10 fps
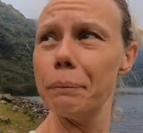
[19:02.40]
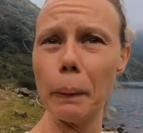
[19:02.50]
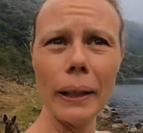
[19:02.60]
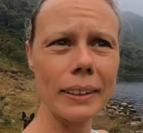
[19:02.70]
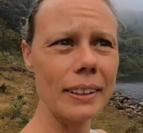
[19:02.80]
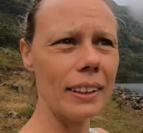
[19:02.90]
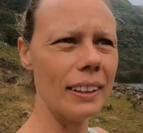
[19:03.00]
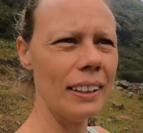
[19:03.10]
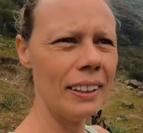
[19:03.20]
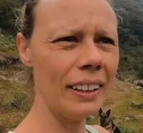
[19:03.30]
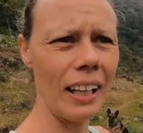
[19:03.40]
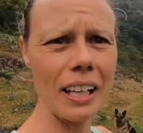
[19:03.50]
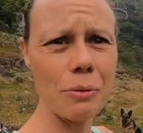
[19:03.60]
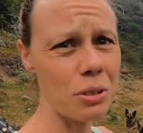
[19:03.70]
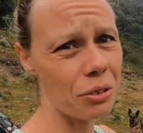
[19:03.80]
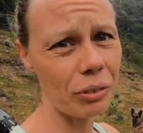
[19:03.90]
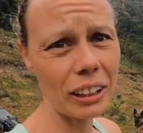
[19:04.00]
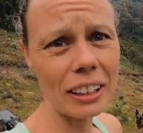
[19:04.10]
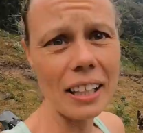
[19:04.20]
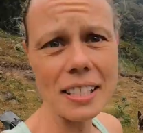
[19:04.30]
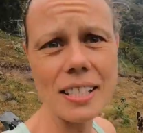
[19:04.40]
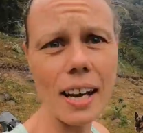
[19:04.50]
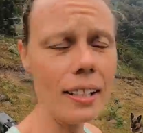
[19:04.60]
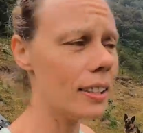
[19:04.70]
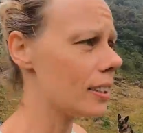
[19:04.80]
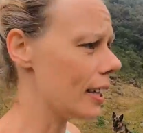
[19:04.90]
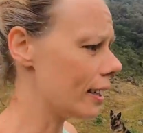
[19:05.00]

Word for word: But yeah, it was a really nice night in the